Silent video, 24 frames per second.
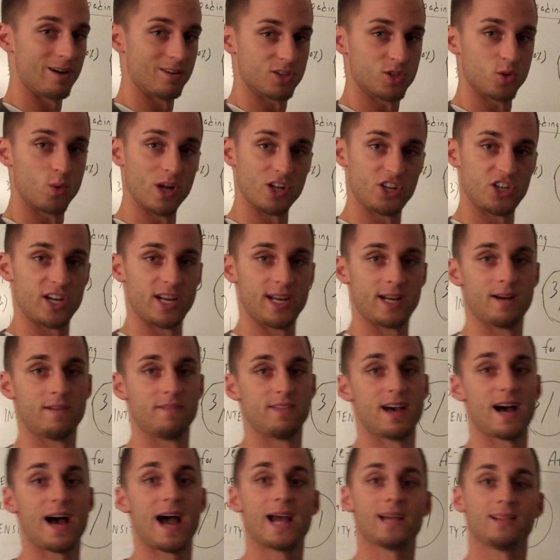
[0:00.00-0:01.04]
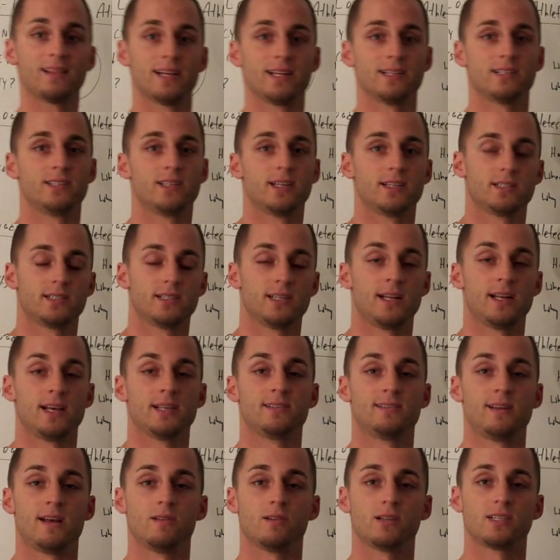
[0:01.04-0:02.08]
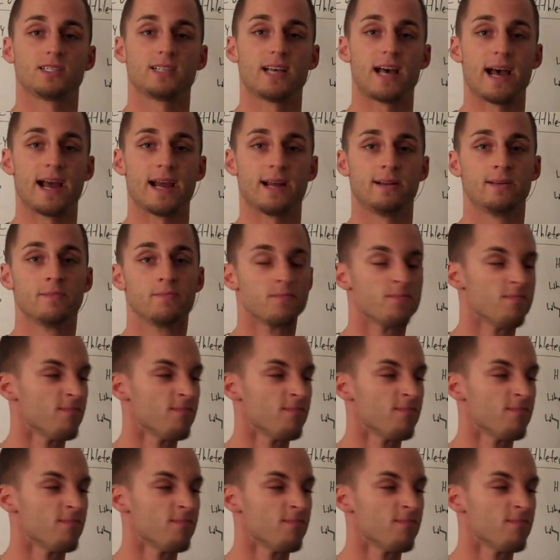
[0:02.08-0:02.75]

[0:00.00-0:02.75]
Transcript: twitching of the eyelids is another sign.